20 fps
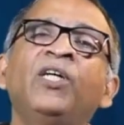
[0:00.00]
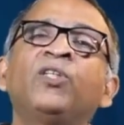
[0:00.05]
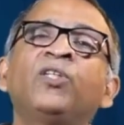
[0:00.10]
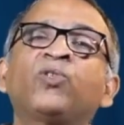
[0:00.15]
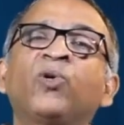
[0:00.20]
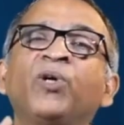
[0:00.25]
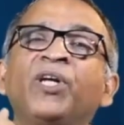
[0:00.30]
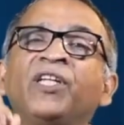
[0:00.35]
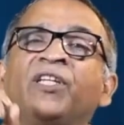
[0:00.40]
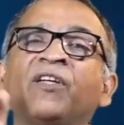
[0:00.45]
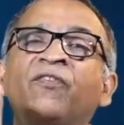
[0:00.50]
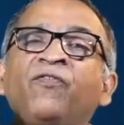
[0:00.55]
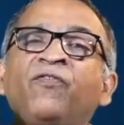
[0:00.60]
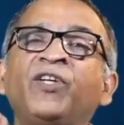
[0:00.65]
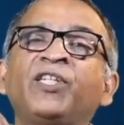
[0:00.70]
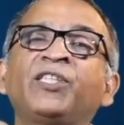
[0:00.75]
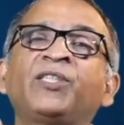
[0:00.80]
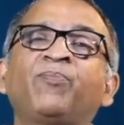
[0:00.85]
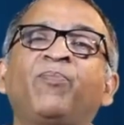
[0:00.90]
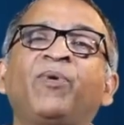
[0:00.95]
So in the
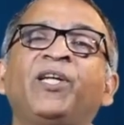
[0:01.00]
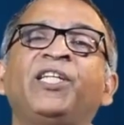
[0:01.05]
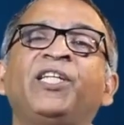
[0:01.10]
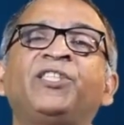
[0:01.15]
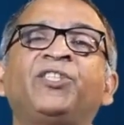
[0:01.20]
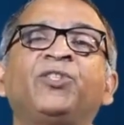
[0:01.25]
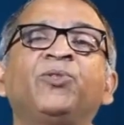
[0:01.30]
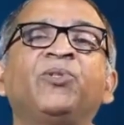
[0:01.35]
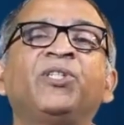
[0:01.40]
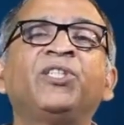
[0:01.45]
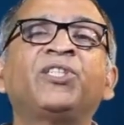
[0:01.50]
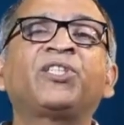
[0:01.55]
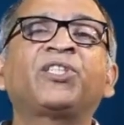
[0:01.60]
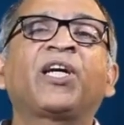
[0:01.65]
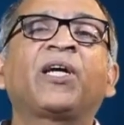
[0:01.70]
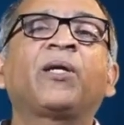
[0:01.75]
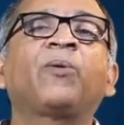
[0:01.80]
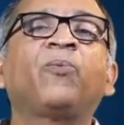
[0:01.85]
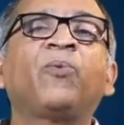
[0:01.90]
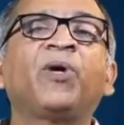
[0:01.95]
first place, you
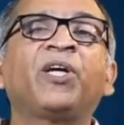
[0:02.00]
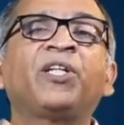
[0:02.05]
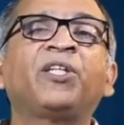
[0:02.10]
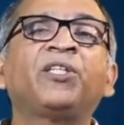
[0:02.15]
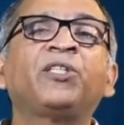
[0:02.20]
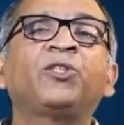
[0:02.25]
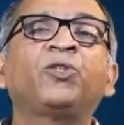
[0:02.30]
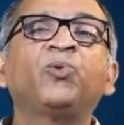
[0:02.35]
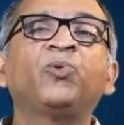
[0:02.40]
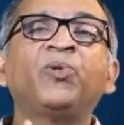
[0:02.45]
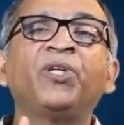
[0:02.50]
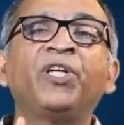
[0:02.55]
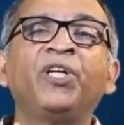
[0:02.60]
decide whether to